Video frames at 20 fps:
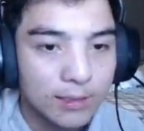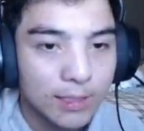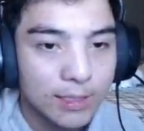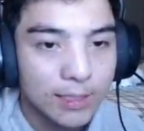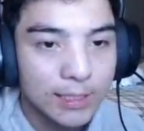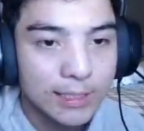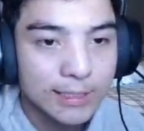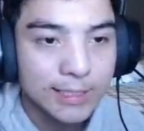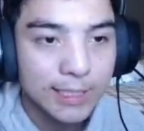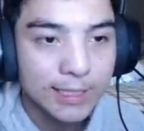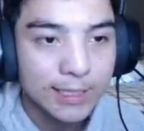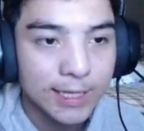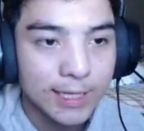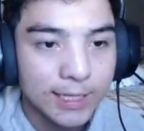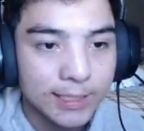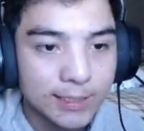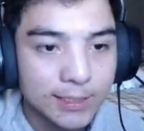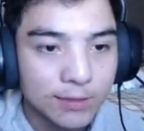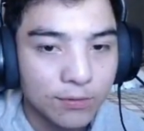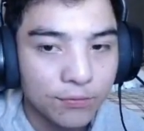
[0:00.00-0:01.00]
that is the
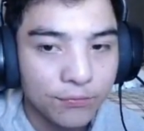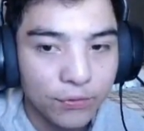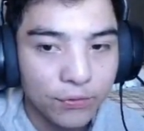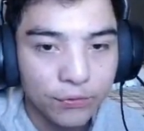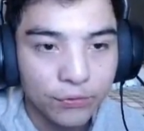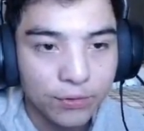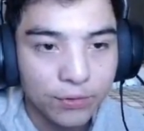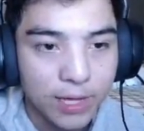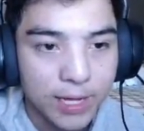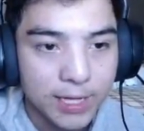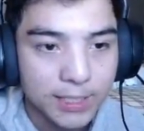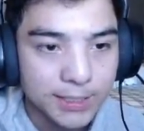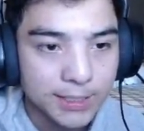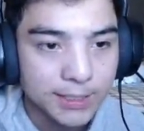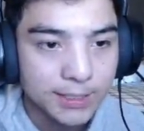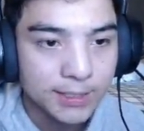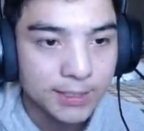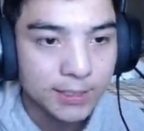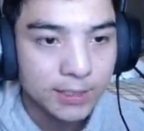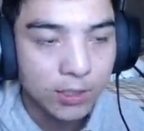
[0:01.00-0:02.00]
things for today's.
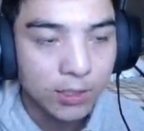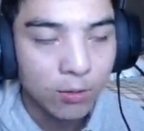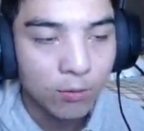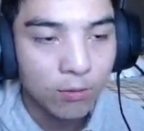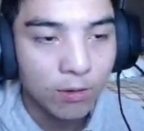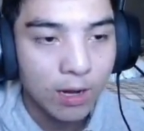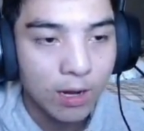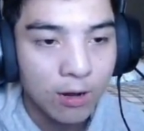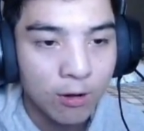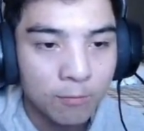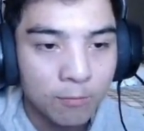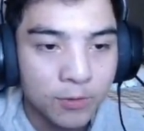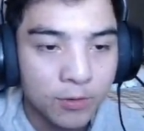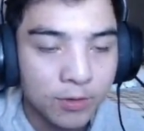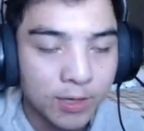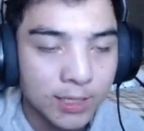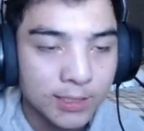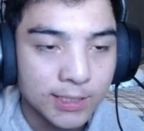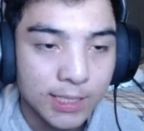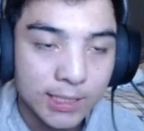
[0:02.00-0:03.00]
So I hope
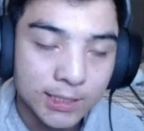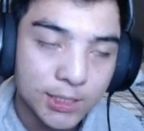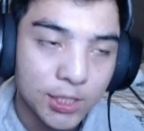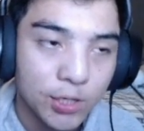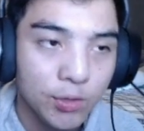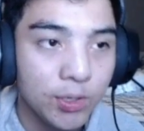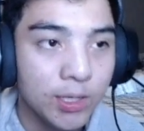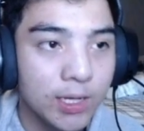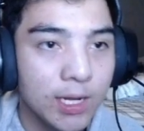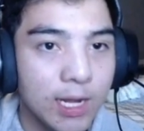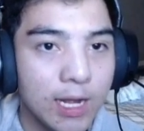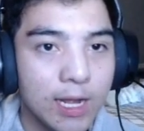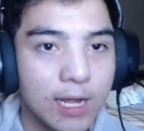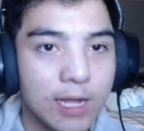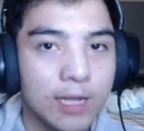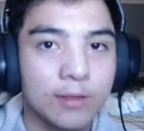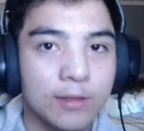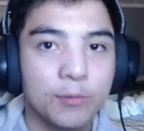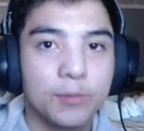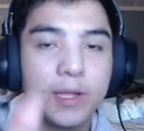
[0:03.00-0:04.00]
you guys enjoy
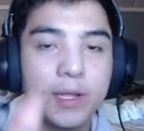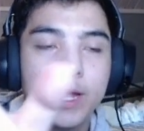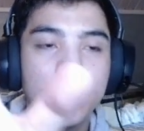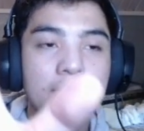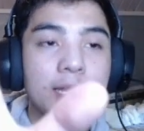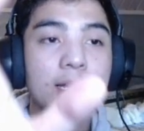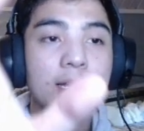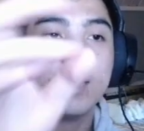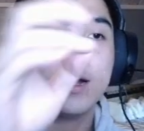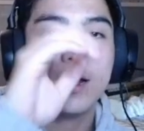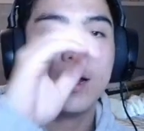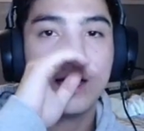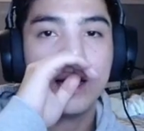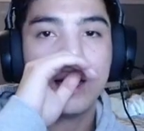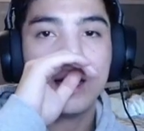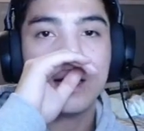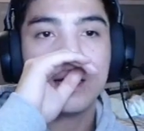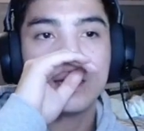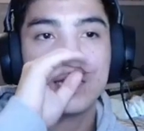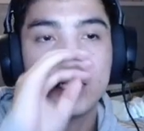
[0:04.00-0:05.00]
and today
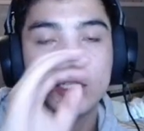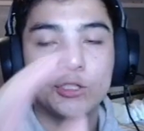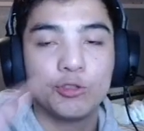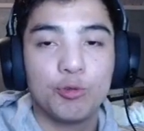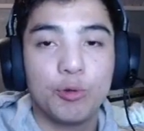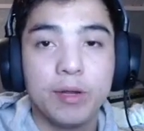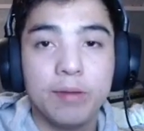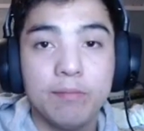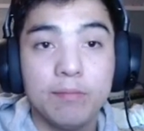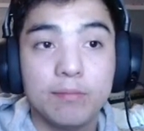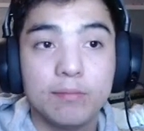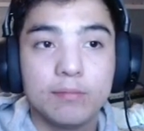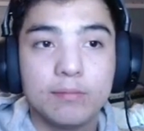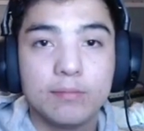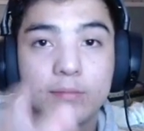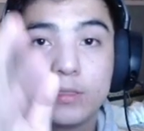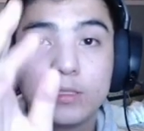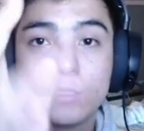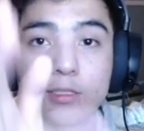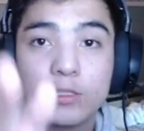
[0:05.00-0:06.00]
uh, live stream.
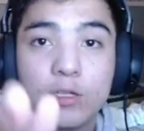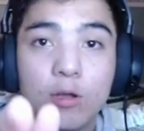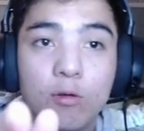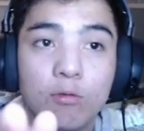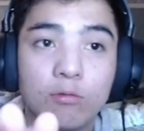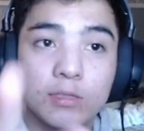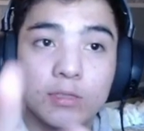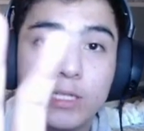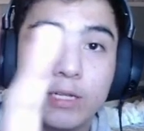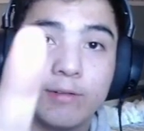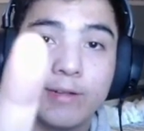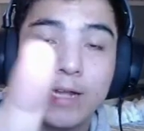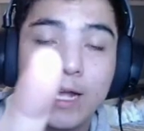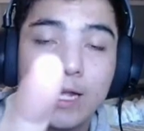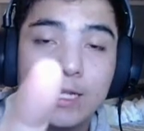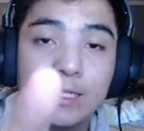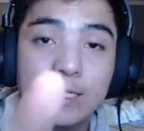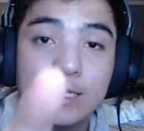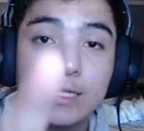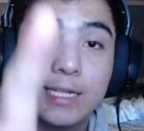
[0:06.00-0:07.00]
So see you
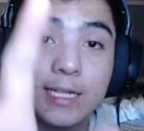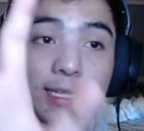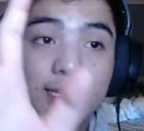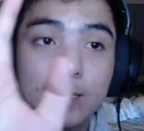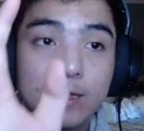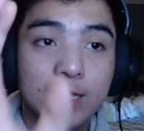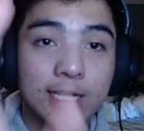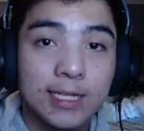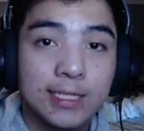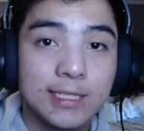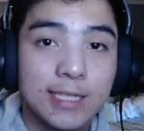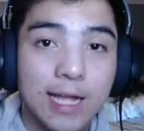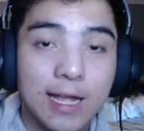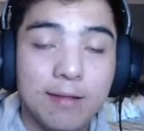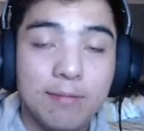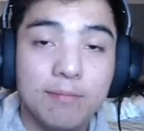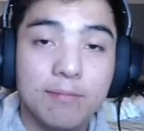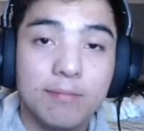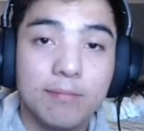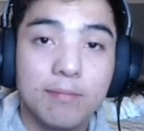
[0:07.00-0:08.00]
guys next
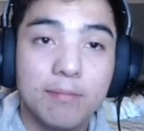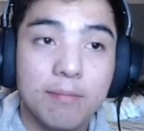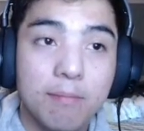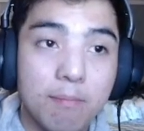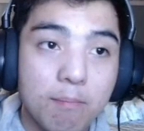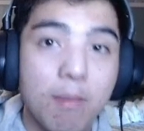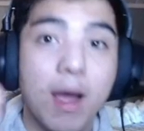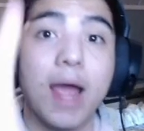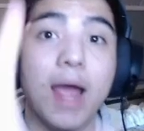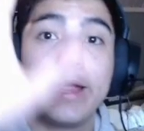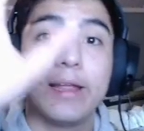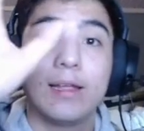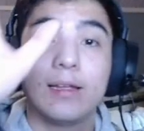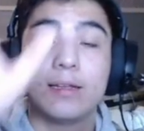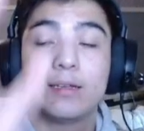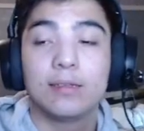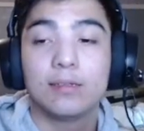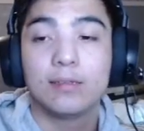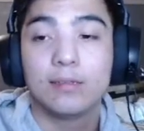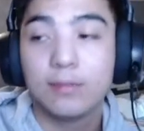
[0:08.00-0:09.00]
time. Bye.